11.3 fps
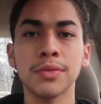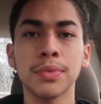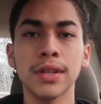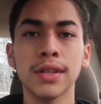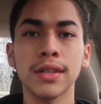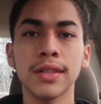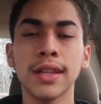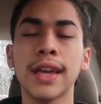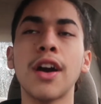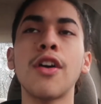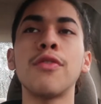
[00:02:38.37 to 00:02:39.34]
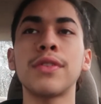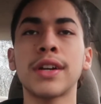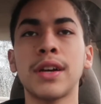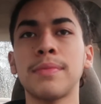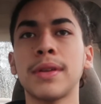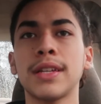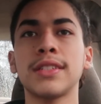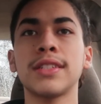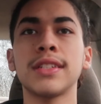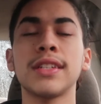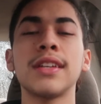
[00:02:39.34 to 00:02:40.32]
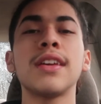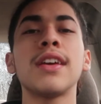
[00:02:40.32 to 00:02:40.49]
bro, like overcome that shit.